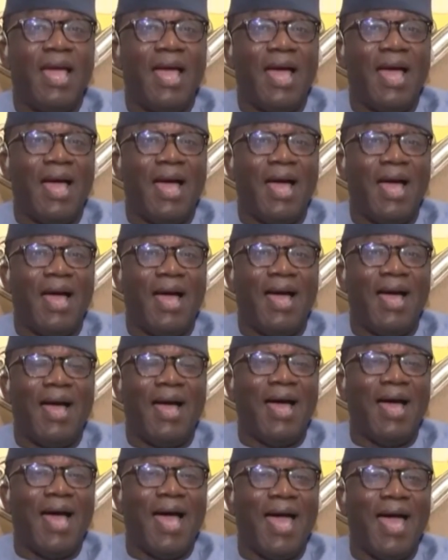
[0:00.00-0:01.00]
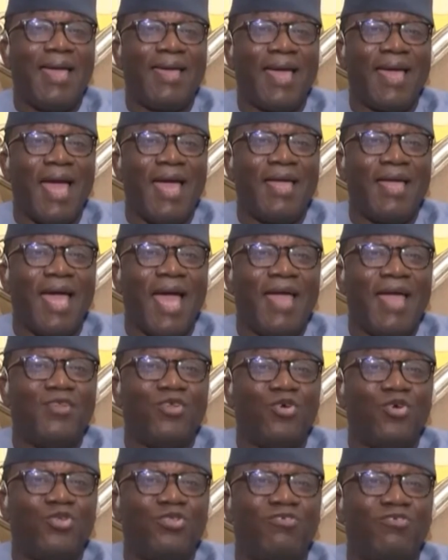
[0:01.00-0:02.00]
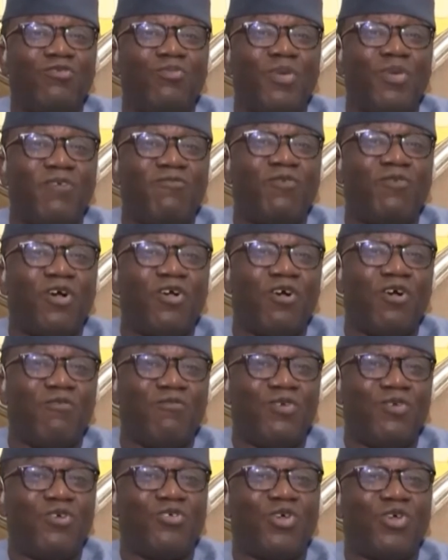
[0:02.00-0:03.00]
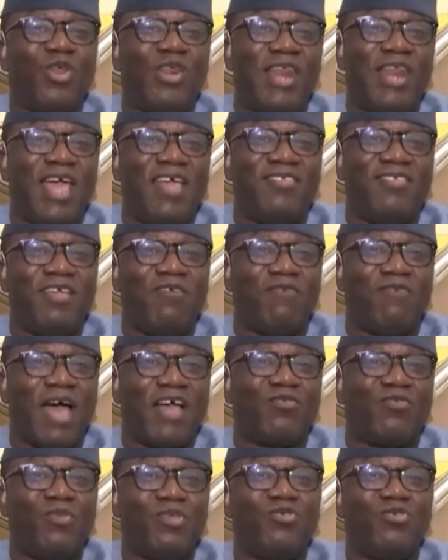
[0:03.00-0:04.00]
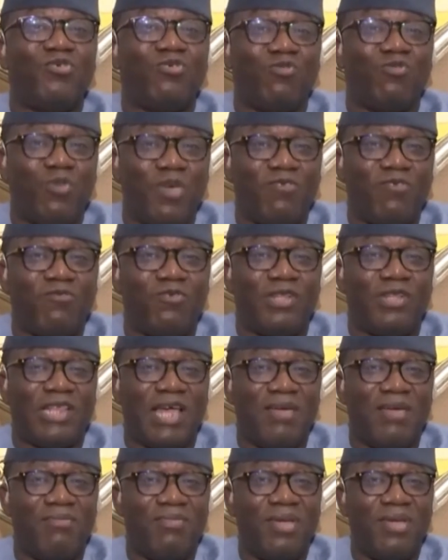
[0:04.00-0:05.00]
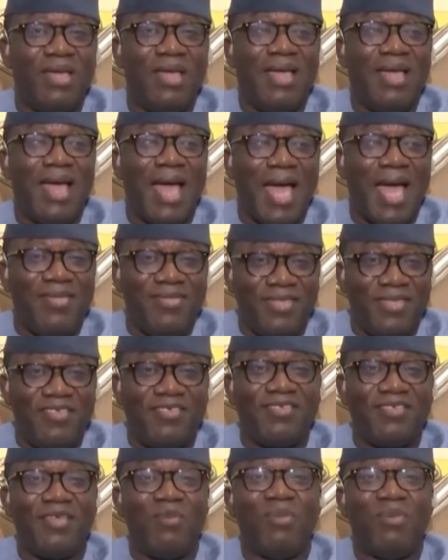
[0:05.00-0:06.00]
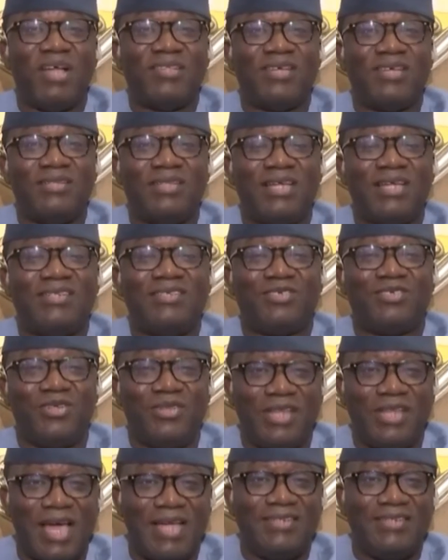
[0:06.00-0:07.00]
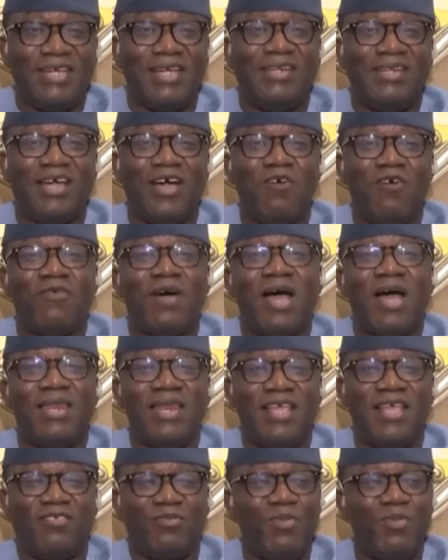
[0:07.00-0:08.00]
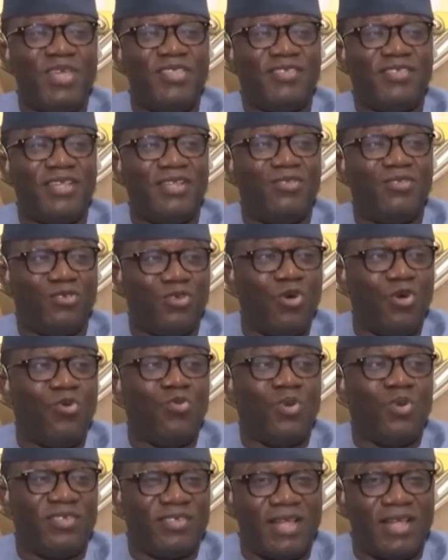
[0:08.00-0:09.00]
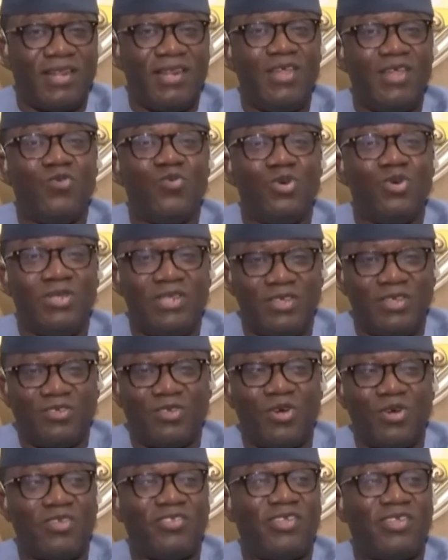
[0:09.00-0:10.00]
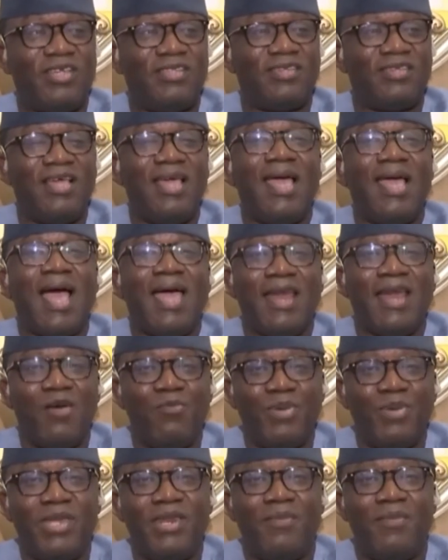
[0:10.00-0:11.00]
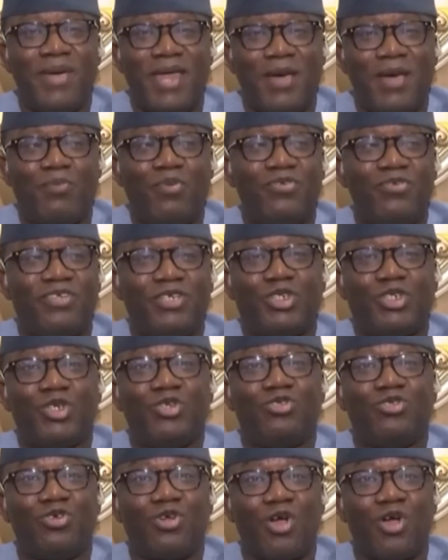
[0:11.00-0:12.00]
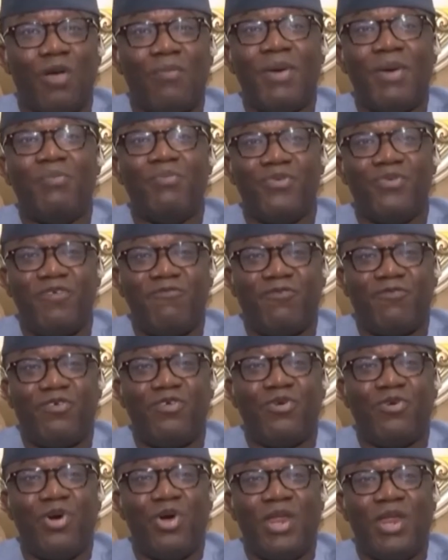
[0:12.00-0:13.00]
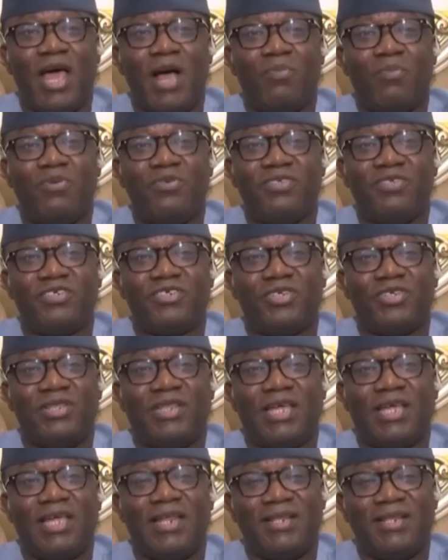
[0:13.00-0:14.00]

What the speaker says: I don't speak for governors unless they've asked me to speak for them. And this is a matter that is on the agenda of our next meeting. So we certainly would discuss it, and I'll be in a better position to come and brief you on our position then.